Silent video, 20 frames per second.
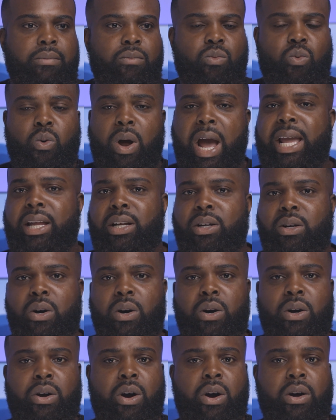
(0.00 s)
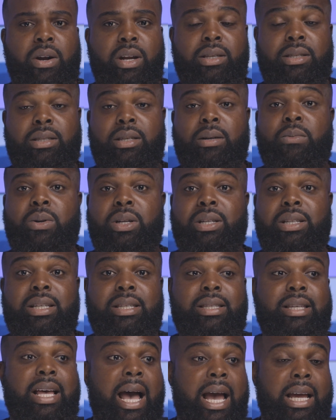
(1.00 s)
riot going on, and someone
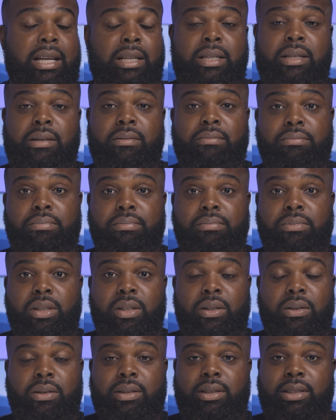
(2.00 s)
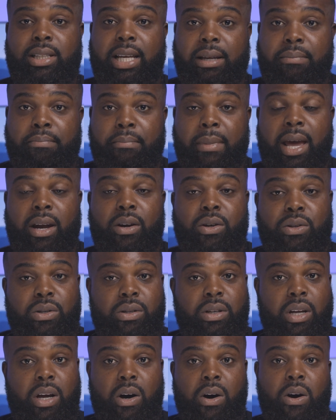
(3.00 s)
decide to take matter
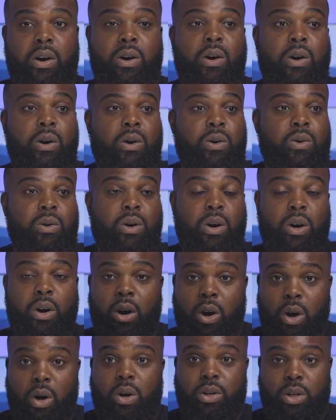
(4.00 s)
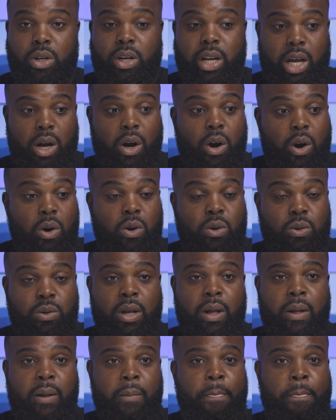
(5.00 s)
to their own,